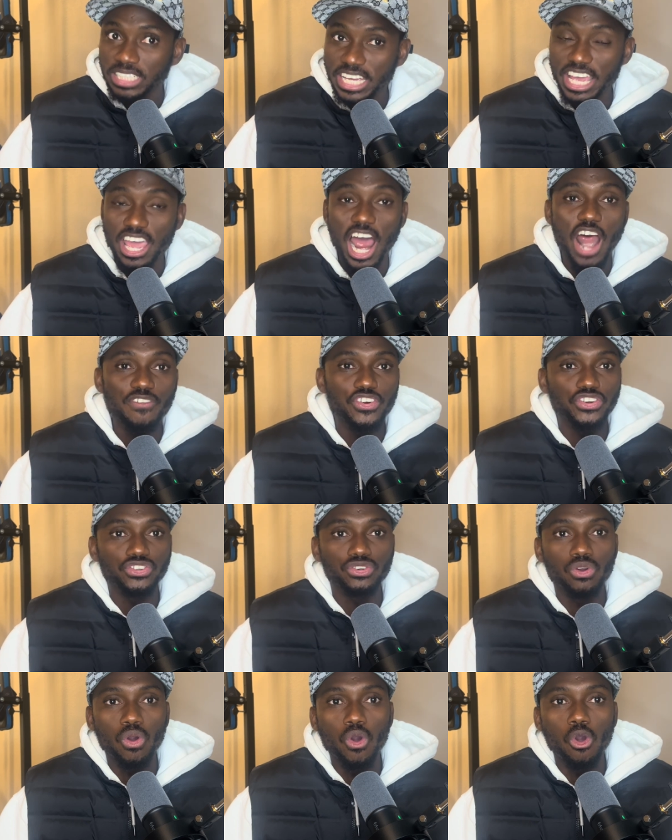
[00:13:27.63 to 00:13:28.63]
Kai
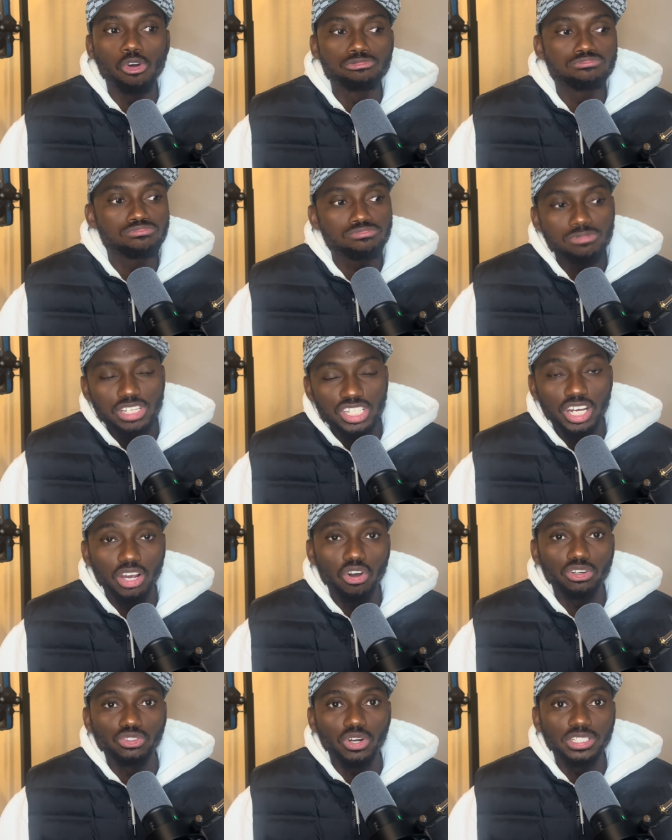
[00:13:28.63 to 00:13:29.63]
Havertz goal. It's a
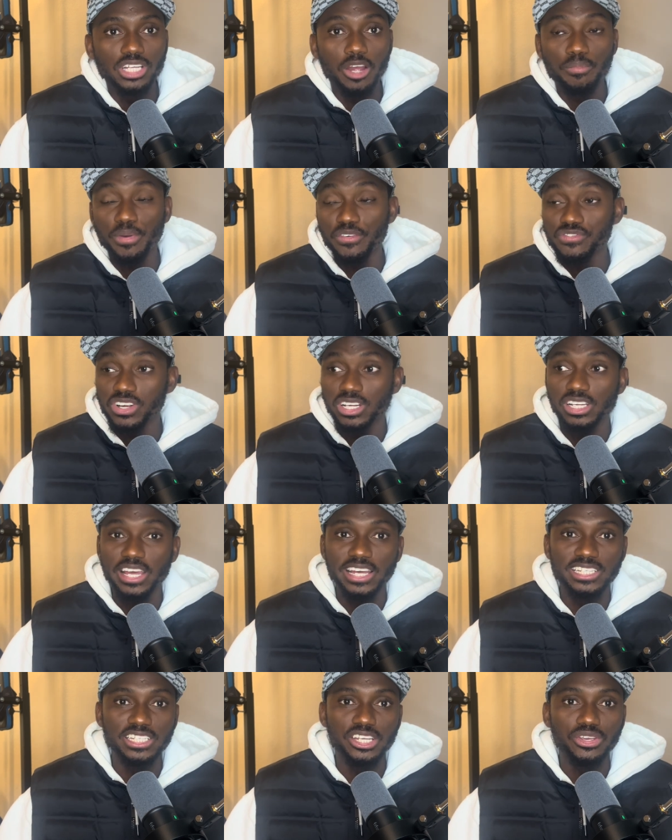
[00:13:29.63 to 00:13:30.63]
counter-attack perfectly
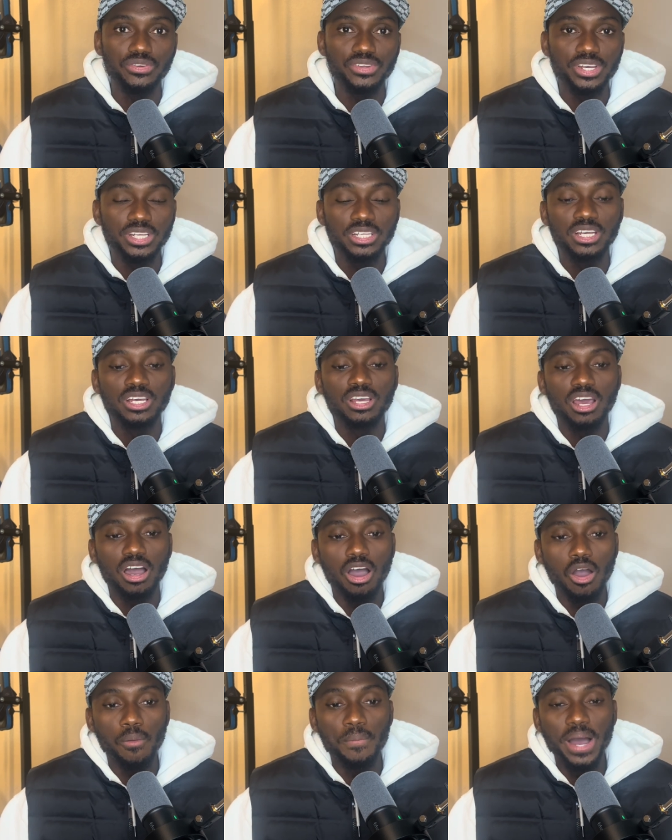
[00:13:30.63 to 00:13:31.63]
executed
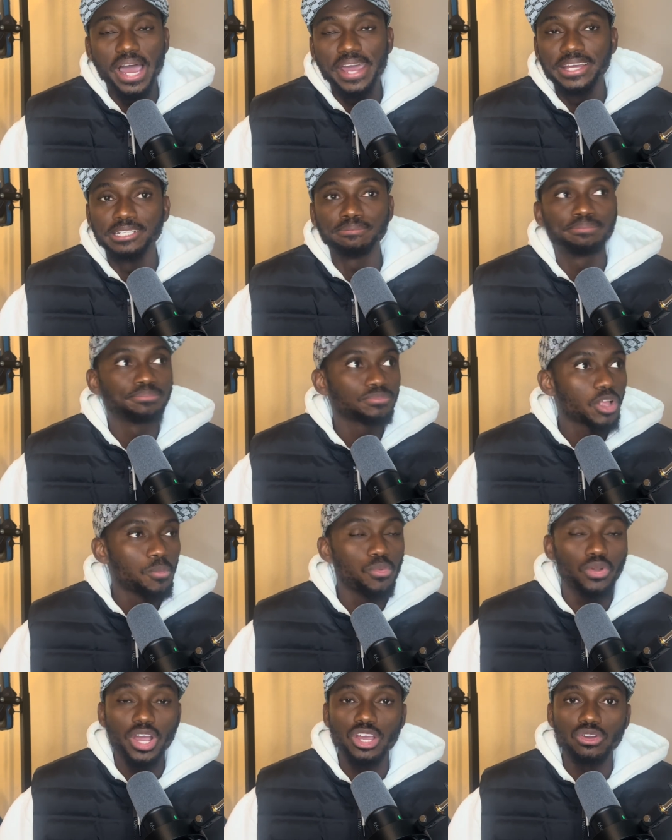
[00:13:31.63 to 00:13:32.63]
by
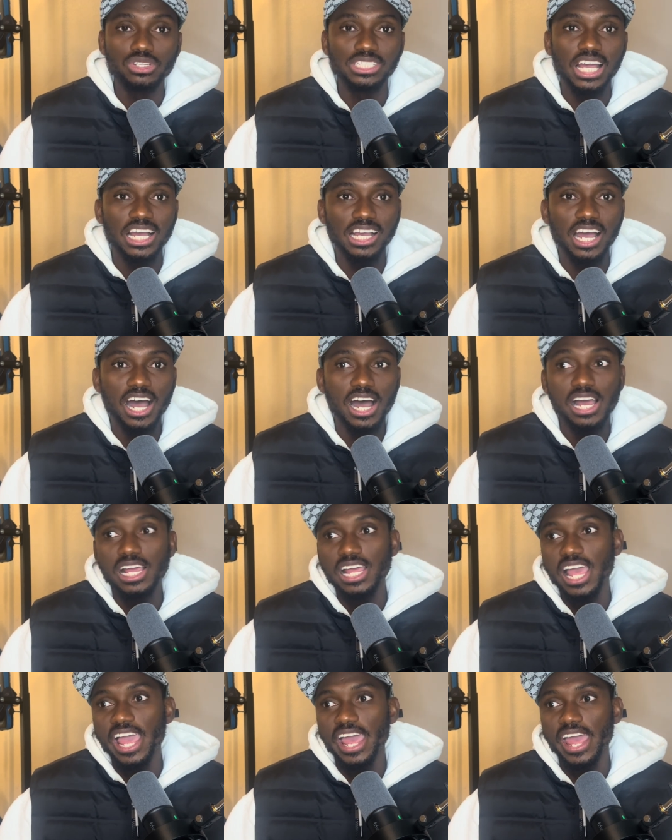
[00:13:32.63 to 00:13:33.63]
Bukayo Saka
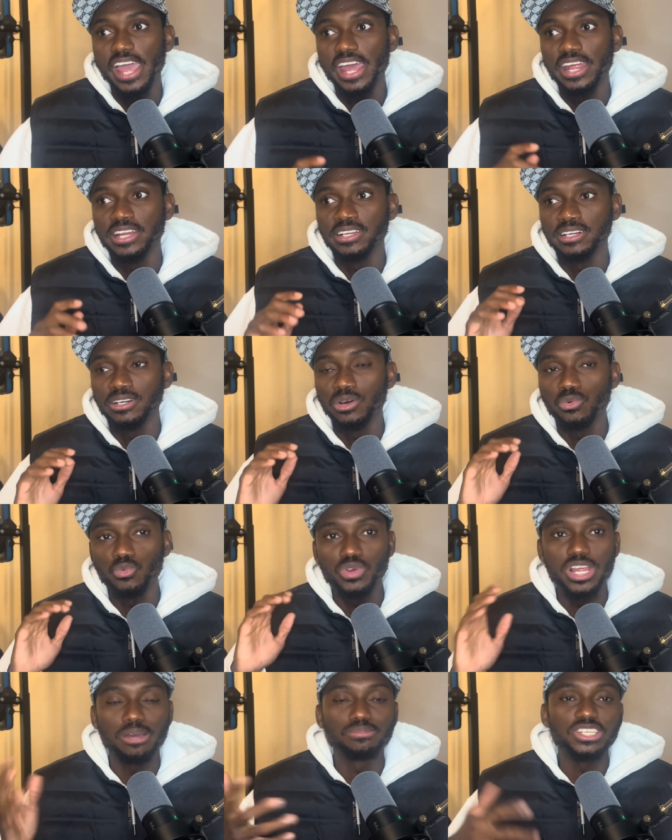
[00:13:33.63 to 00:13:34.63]
and
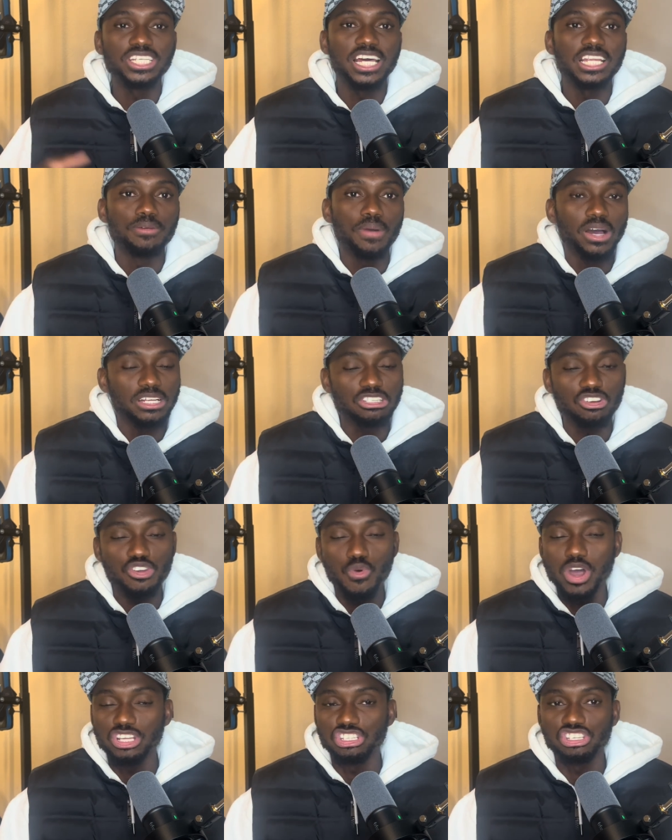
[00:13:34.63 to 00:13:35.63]
William Saliba. So it
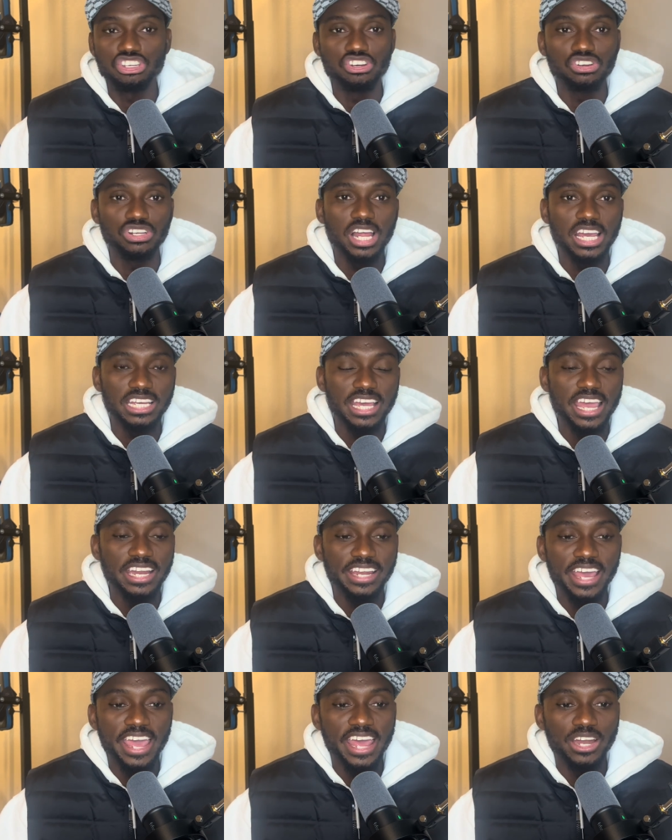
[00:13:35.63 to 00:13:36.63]
was good. Like and
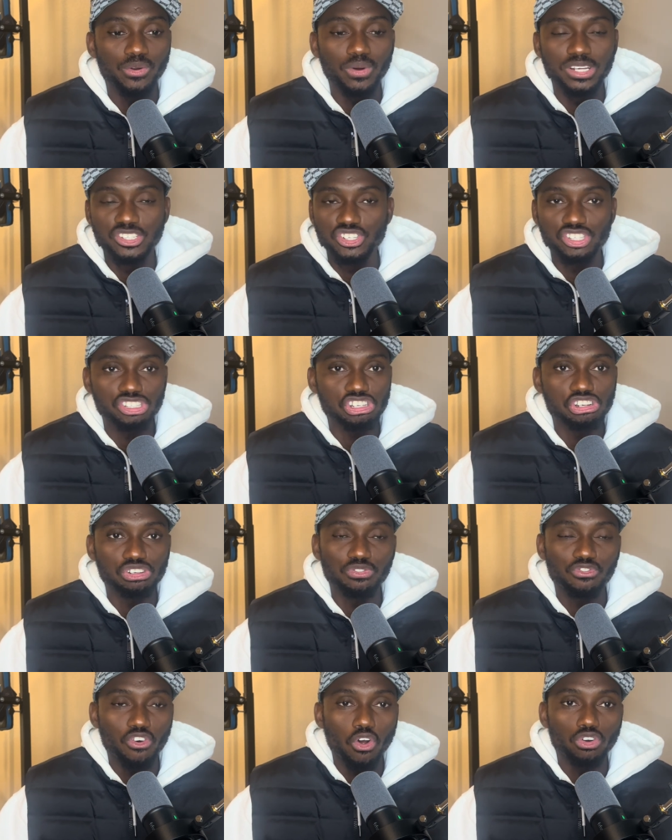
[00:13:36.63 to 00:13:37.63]
the end was just good.
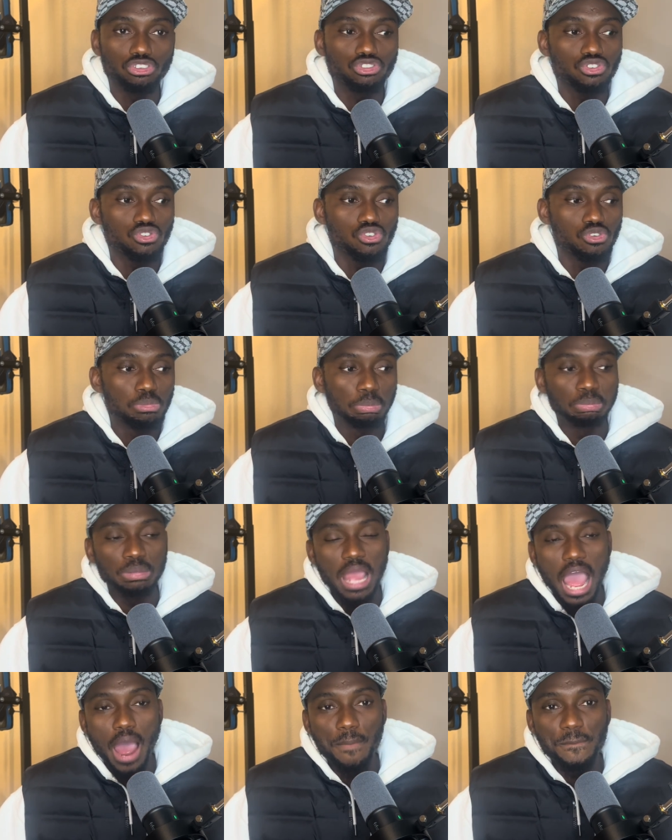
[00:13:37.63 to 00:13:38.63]
4-2.
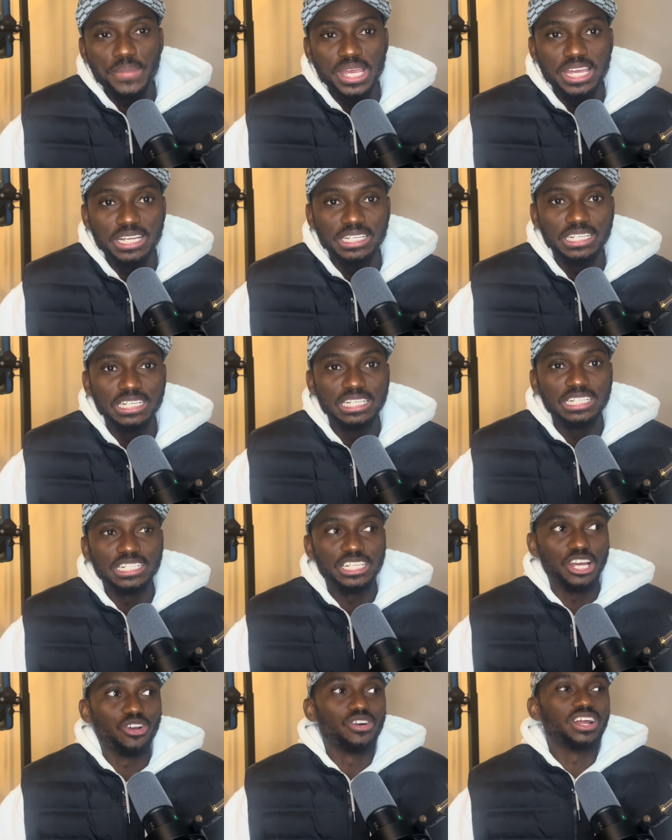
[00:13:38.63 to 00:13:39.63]
I mean,
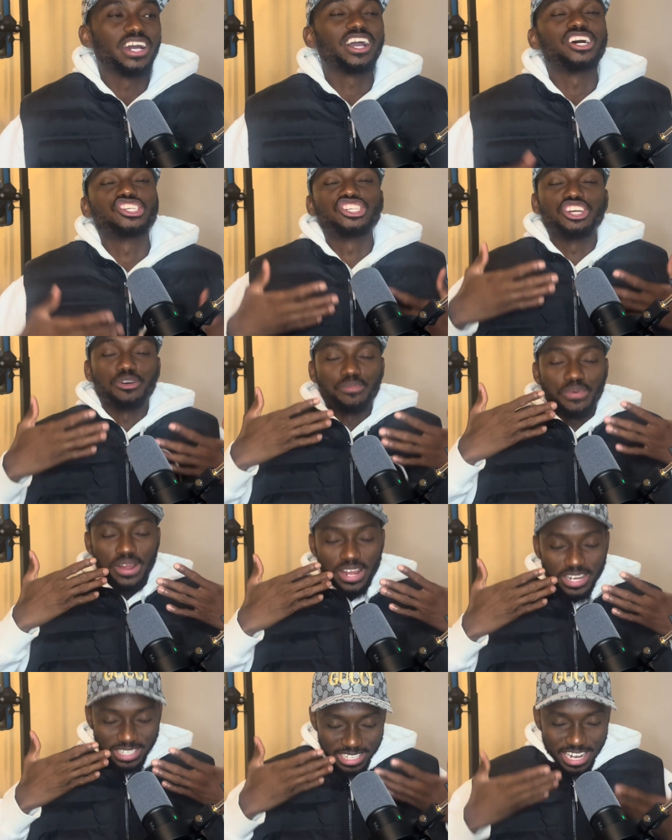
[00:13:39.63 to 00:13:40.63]
they're gonna catch their
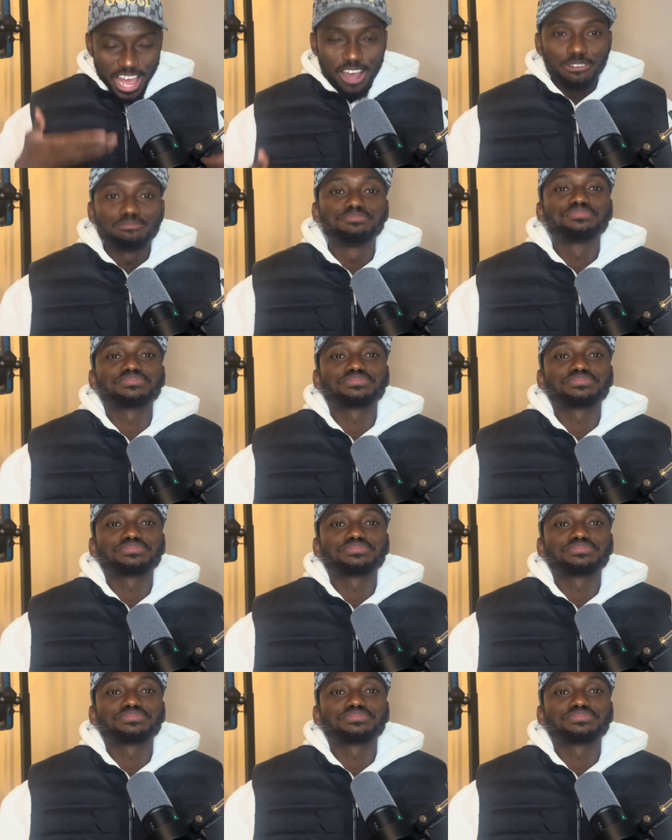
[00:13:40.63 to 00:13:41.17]
breath now.